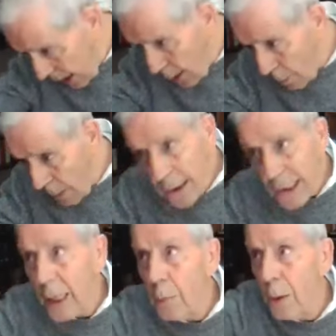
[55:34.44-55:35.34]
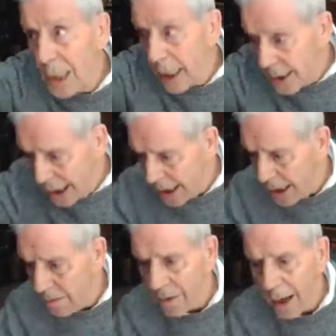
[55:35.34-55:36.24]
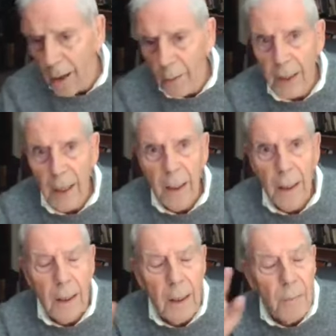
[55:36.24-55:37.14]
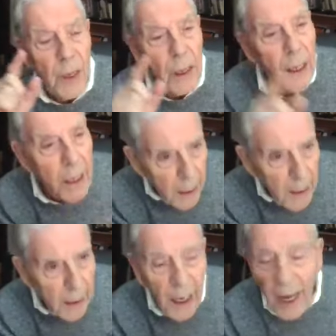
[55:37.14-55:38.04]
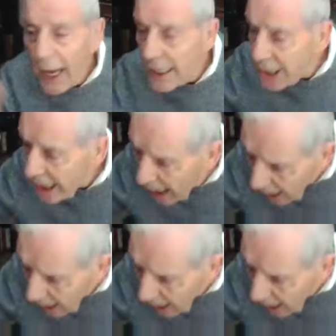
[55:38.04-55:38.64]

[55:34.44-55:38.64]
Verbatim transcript: him, as Hebrews 8, 6 and following, he, it's